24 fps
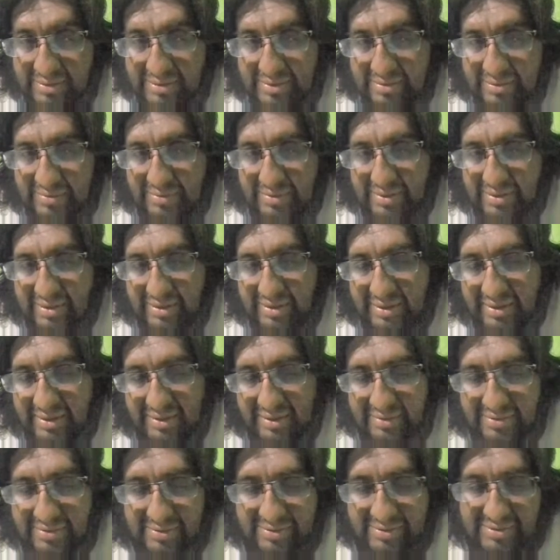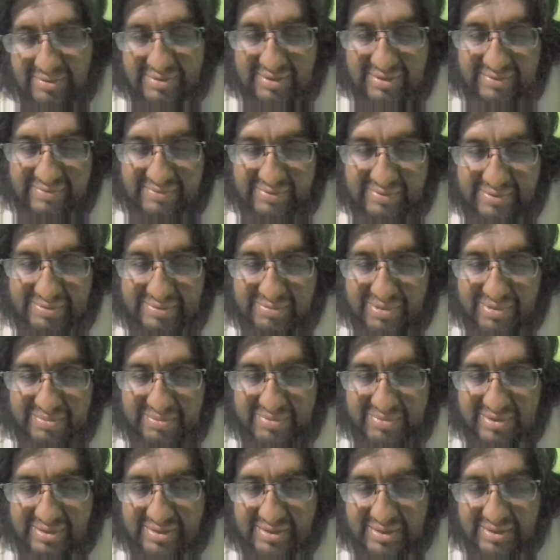And here you just have to
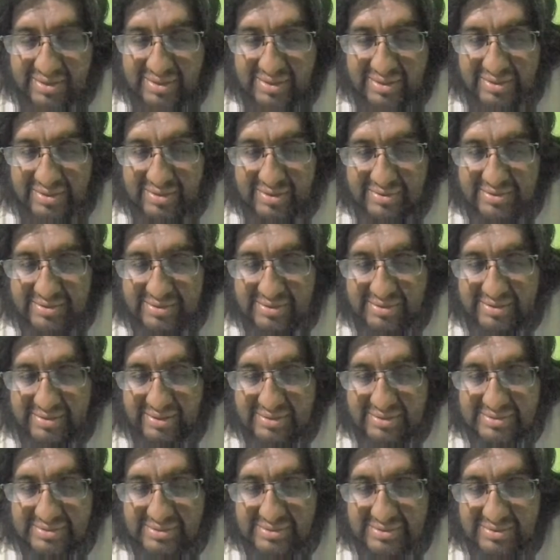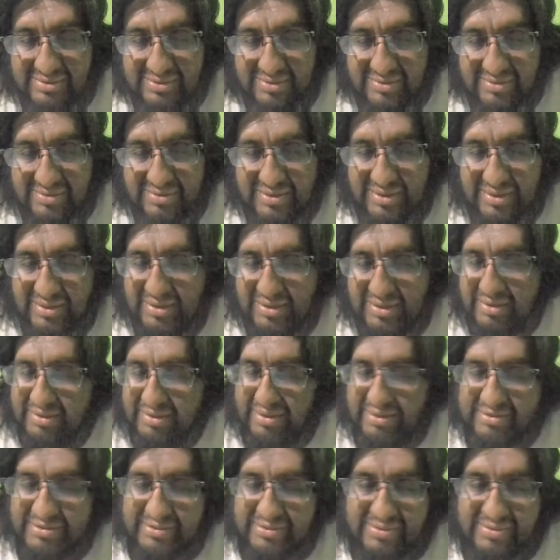remember the syntax. Okay, and
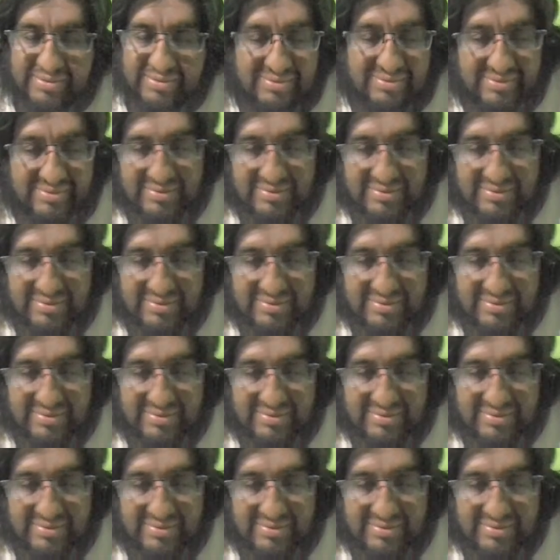that's all.